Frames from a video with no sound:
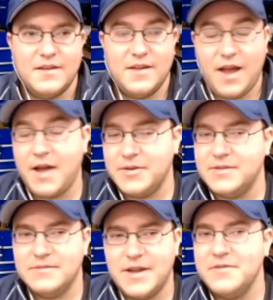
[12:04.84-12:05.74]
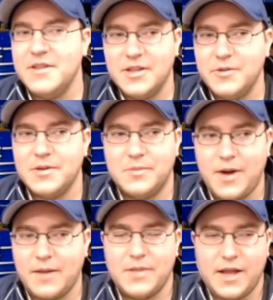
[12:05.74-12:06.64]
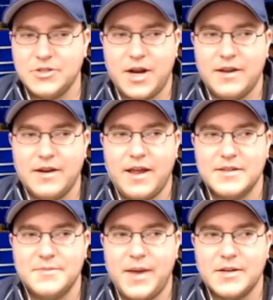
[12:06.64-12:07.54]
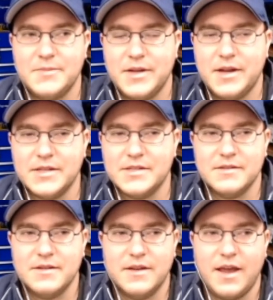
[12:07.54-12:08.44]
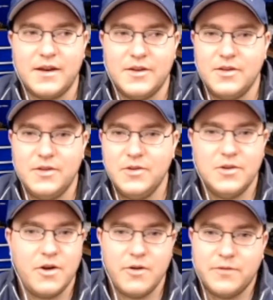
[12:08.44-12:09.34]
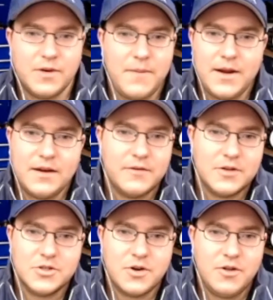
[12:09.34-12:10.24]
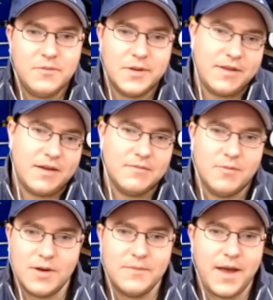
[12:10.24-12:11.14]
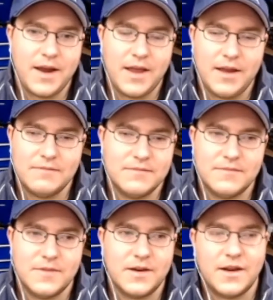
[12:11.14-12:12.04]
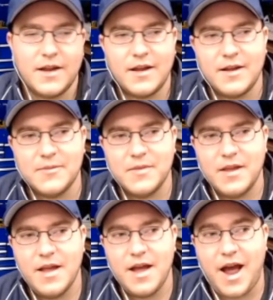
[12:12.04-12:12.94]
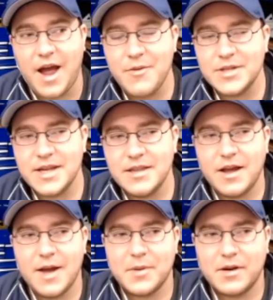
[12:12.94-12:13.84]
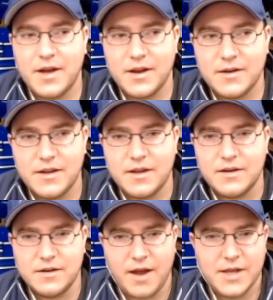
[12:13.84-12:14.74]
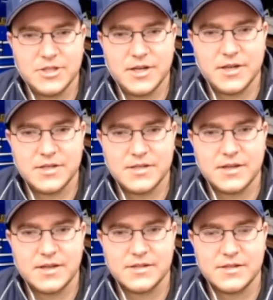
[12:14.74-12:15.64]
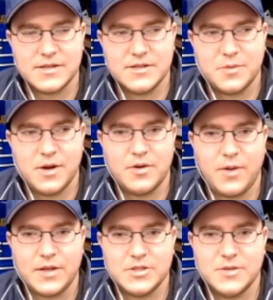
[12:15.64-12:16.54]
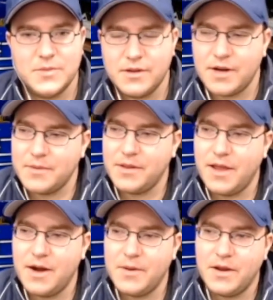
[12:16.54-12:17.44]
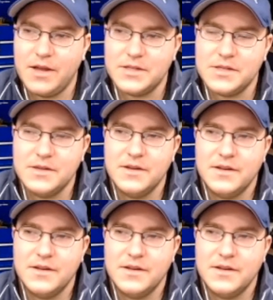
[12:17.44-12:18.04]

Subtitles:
Yeah, I would definitely agree with the Black Dragon aspect because, again, if you go for a minute of control, but then one bad hit, I would say the Uppercut and Hijinks is pretty questionable and up in the air because,